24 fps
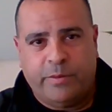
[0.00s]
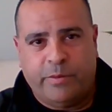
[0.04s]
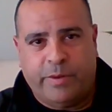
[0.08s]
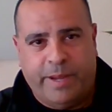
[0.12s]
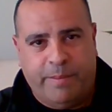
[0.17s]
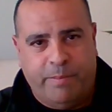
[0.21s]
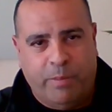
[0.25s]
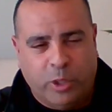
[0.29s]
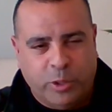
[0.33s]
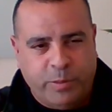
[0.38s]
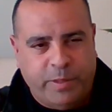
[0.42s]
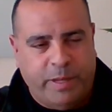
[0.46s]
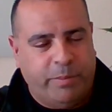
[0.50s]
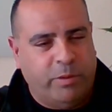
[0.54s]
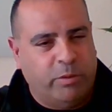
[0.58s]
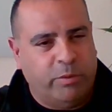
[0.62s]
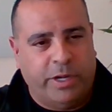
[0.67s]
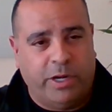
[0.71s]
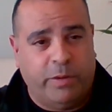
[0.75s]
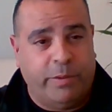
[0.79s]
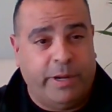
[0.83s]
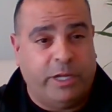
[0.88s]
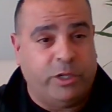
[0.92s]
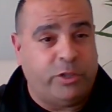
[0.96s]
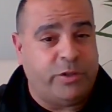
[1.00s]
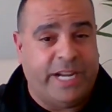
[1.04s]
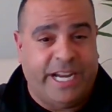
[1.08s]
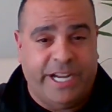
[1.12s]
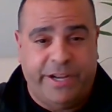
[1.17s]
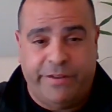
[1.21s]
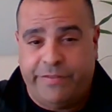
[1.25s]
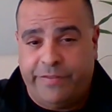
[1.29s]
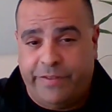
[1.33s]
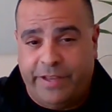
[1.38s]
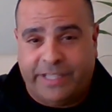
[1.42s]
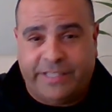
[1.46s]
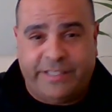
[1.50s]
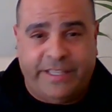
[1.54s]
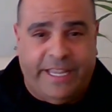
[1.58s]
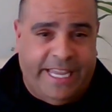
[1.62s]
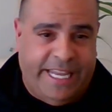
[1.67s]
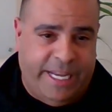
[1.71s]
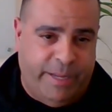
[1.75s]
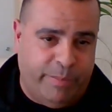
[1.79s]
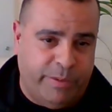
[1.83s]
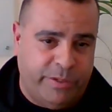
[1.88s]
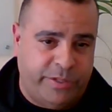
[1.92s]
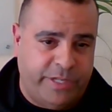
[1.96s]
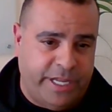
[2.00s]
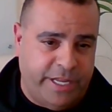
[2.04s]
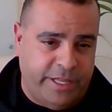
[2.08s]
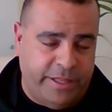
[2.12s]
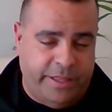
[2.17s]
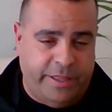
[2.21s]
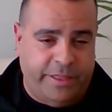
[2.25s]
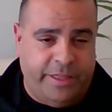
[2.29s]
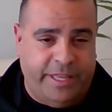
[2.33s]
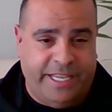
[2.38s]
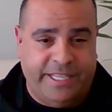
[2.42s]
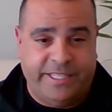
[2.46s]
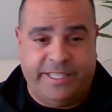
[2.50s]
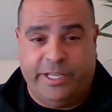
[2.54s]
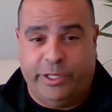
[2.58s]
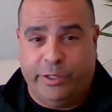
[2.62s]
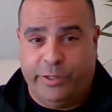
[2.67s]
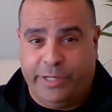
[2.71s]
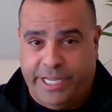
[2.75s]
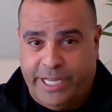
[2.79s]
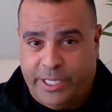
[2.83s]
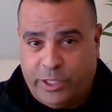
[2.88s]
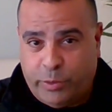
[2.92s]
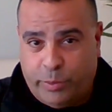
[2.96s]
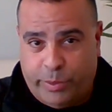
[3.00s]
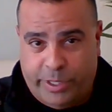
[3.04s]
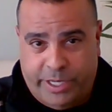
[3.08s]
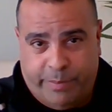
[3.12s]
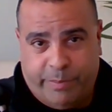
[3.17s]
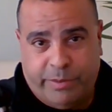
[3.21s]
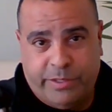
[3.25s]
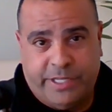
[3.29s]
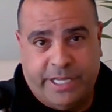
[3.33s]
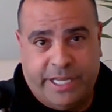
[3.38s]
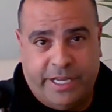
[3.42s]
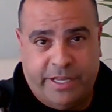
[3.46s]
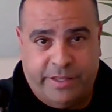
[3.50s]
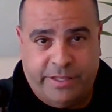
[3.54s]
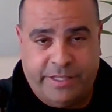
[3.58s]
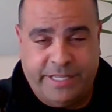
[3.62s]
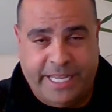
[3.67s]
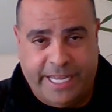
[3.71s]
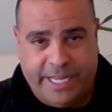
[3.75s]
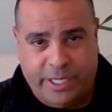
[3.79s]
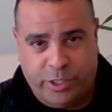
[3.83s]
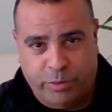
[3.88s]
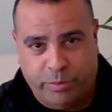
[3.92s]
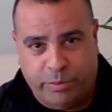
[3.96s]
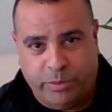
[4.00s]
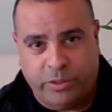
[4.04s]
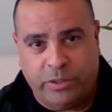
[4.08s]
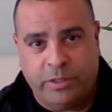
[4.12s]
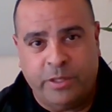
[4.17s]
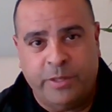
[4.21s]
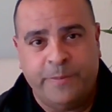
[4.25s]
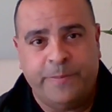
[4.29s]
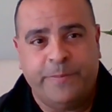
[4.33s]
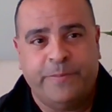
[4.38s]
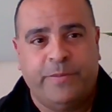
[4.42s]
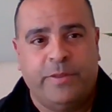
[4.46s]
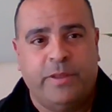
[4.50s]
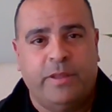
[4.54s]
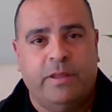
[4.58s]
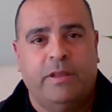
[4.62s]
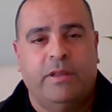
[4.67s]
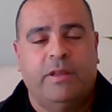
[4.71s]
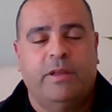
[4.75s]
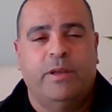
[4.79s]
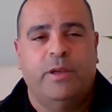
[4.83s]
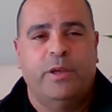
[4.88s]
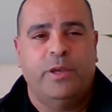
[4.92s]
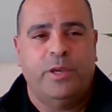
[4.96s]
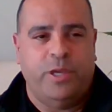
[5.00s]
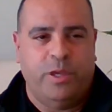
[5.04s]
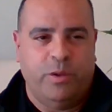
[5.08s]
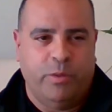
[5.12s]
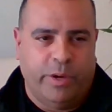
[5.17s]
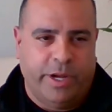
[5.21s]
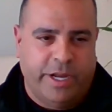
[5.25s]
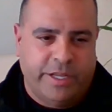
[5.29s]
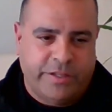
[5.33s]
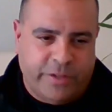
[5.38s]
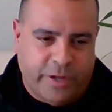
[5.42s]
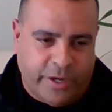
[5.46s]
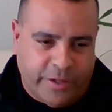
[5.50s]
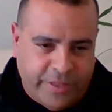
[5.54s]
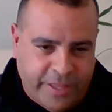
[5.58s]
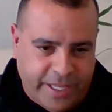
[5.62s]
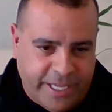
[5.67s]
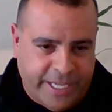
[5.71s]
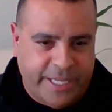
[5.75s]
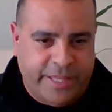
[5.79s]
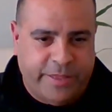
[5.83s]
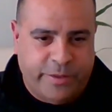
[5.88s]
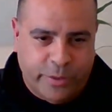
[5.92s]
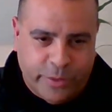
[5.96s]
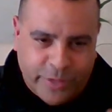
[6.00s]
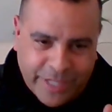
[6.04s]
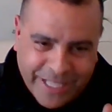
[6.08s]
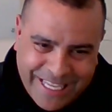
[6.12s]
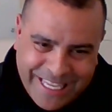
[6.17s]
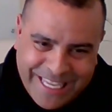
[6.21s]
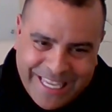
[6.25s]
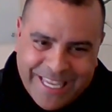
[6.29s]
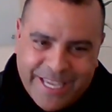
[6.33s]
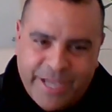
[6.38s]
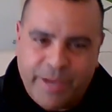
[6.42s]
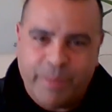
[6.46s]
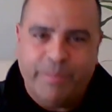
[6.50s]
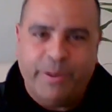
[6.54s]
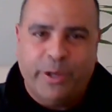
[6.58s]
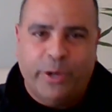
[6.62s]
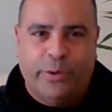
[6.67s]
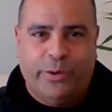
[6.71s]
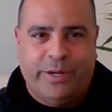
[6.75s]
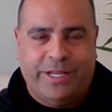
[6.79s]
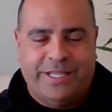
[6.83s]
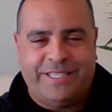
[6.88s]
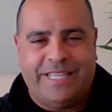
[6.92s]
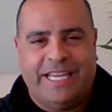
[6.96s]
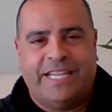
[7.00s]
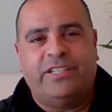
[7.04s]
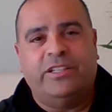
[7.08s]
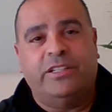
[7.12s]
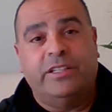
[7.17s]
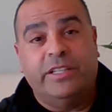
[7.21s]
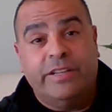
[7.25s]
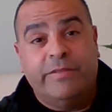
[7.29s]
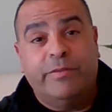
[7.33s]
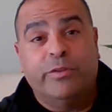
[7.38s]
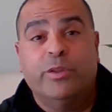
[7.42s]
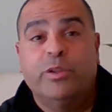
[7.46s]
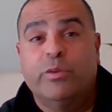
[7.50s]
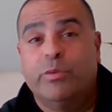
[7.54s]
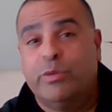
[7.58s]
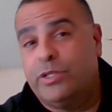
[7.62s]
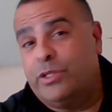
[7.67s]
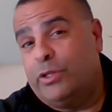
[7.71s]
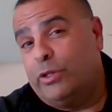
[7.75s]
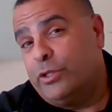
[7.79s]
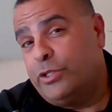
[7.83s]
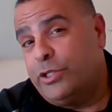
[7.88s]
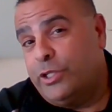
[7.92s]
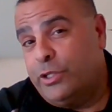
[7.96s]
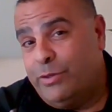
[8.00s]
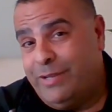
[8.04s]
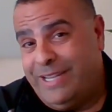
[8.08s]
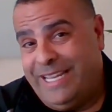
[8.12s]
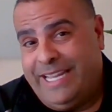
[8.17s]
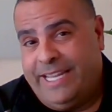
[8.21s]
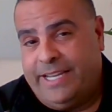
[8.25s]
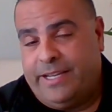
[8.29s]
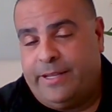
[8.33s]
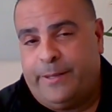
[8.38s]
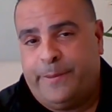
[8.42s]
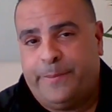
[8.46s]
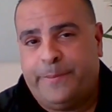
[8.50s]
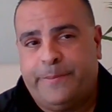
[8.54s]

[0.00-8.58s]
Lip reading: Right? Most people run around trying to fix 80% of the things and they only get 20% of the tangibles. You want to start thinking through the key components that deliver the results you need.